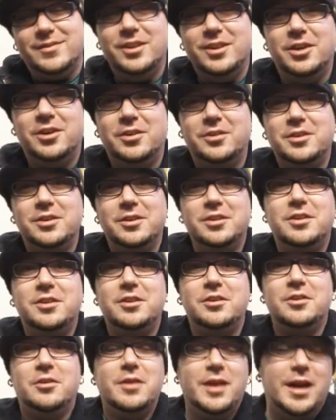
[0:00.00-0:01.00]
You know, you,
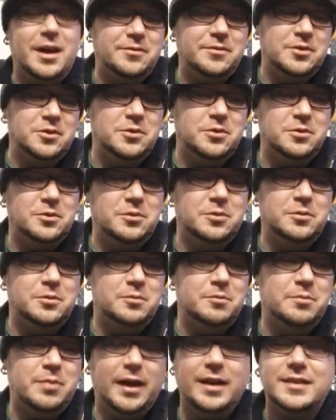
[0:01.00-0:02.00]
you don't have
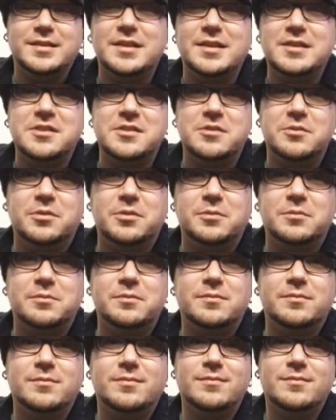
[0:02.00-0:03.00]
to pay attention to
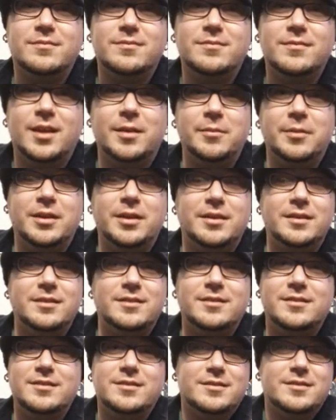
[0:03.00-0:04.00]
them. I
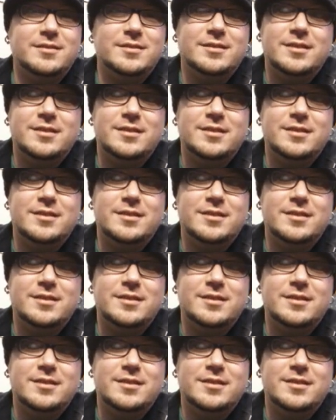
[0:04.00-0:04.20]
mean,